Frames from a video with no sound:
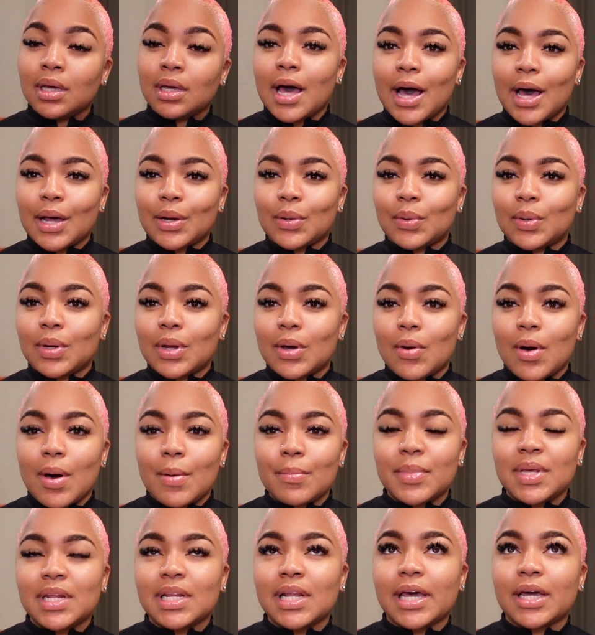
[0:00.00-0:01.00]
I don't know,
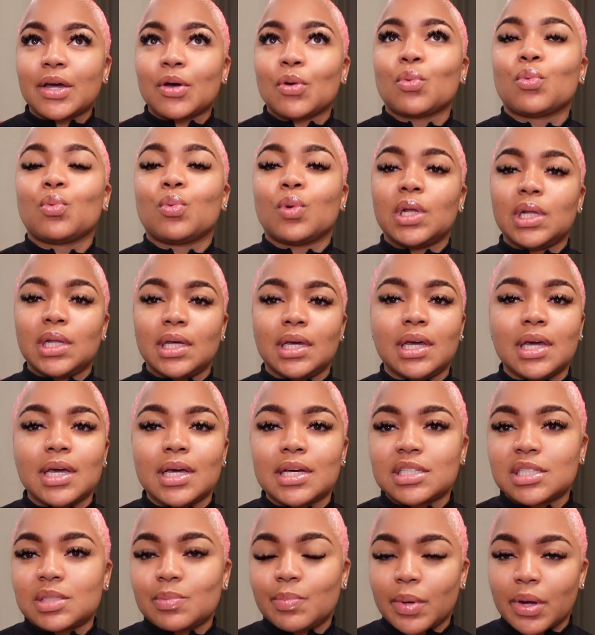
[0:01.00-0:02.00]
I'm in like a really
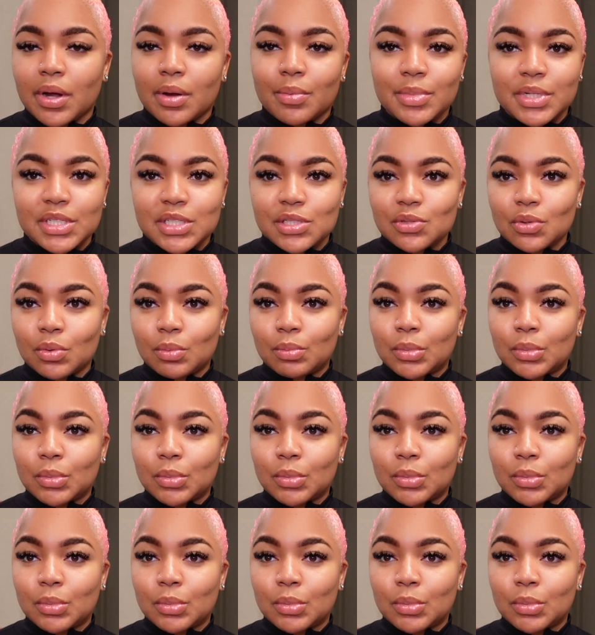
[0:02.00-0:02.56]
experimental